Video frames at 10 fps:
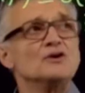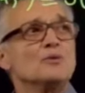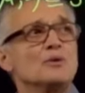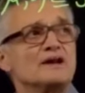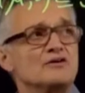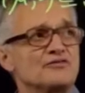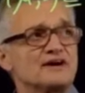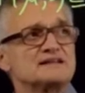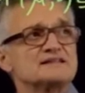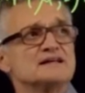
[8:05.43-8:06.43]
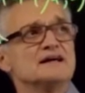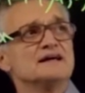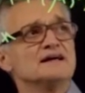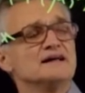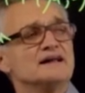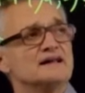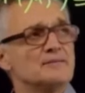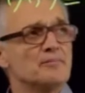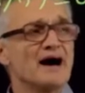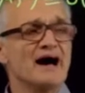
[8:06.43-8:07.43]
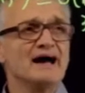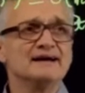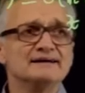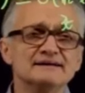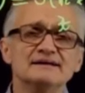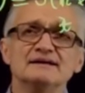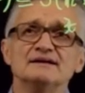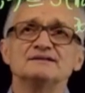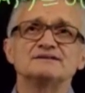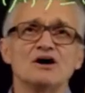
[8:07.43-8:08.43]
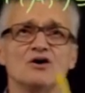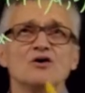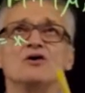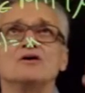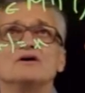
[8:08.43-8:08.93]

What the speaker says: when you fix the pi. So